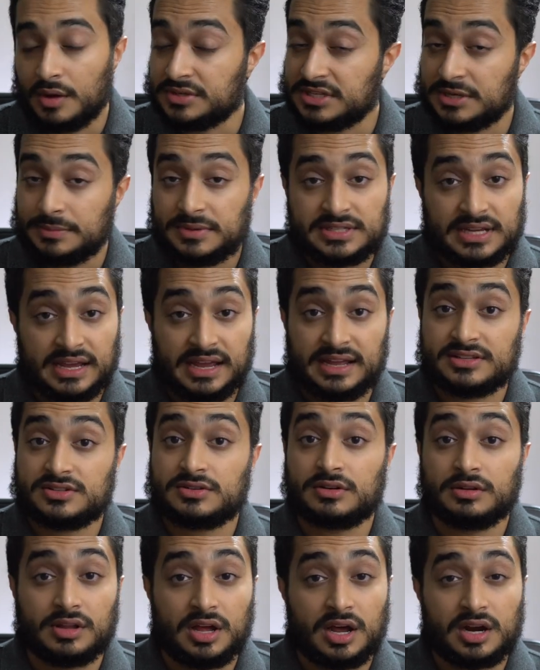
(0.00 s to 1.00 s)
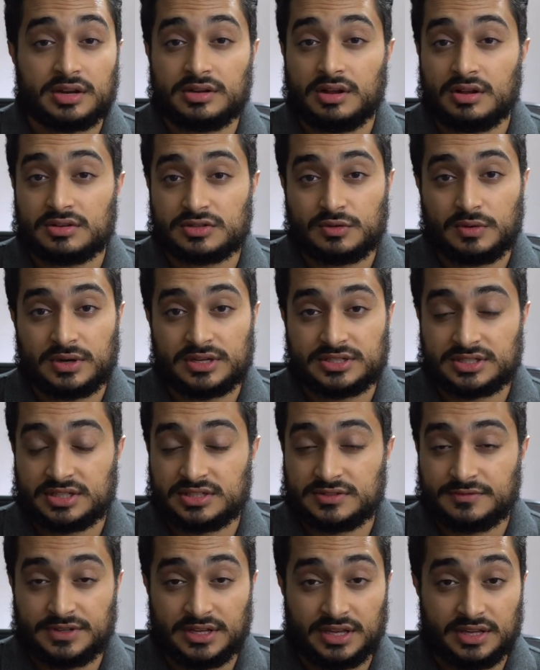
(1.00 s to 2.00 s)
I was able to answer a lot of y'all's
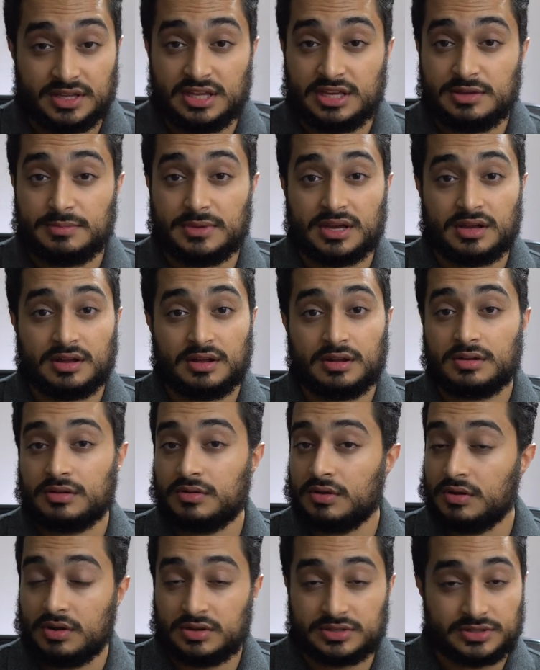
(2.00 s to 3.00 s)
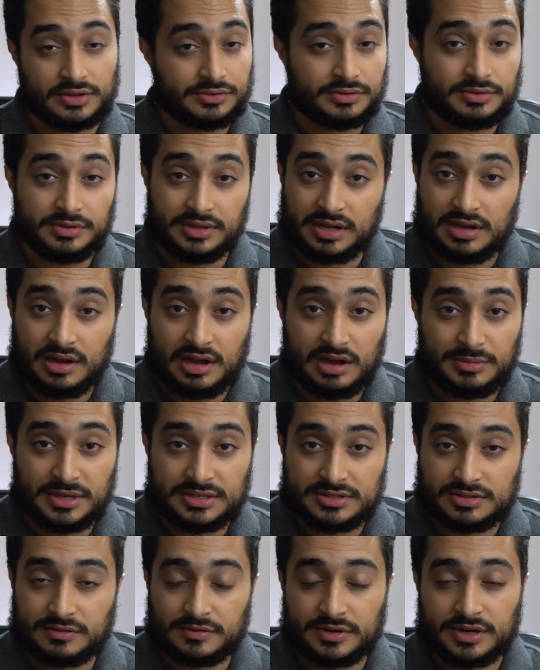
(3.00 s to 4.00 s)
questions via email, also through the
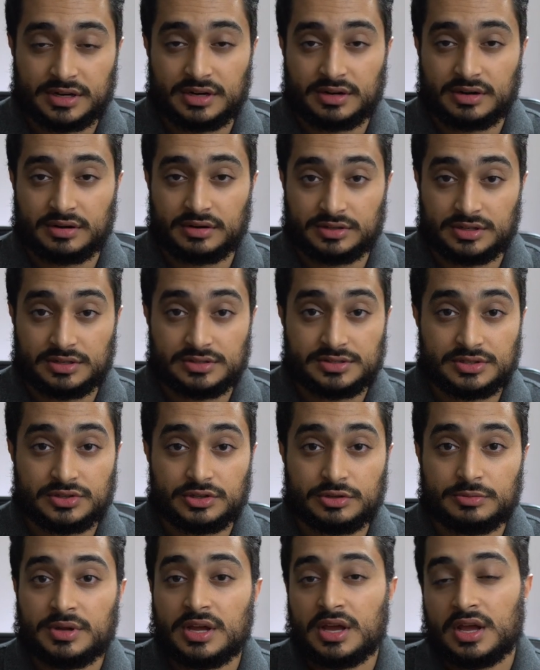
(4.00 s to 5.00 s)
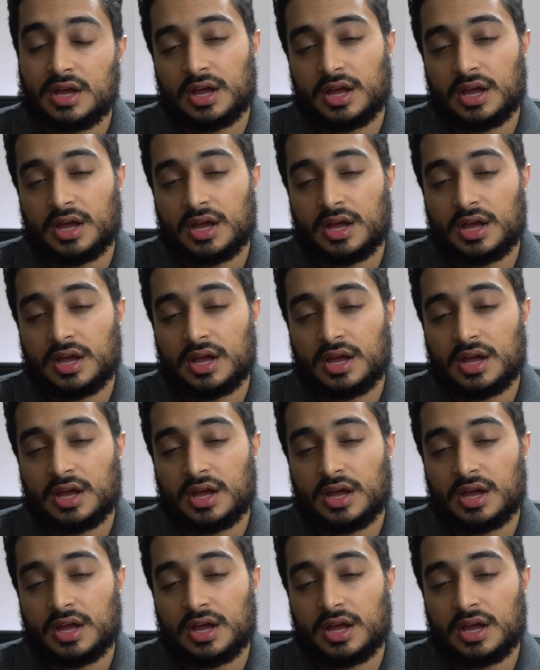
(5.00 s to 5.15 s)
comments over here on YouTube.